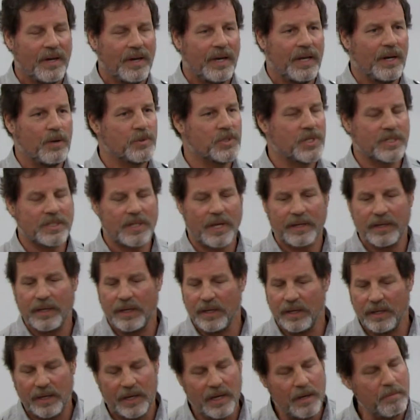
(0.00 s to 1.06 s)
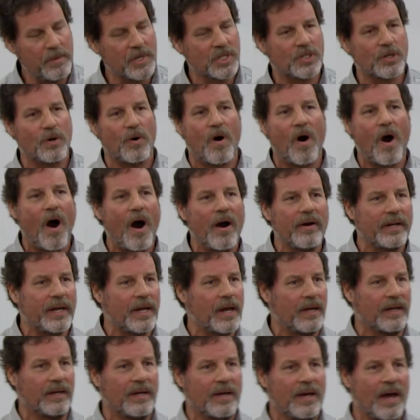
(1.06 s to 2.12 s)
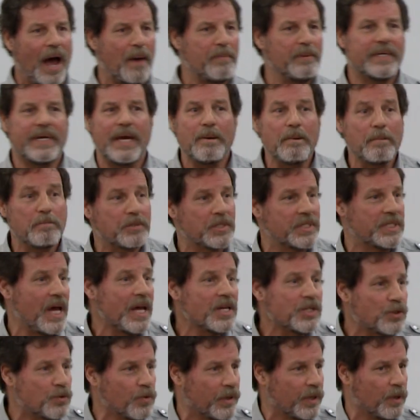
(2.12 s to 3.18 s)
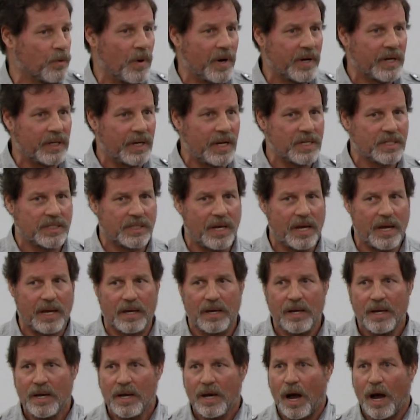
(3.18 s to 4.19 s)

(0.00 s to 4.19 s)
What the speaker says: And it was just like, it hit me so hard, and I became obsessed with it. What can I say?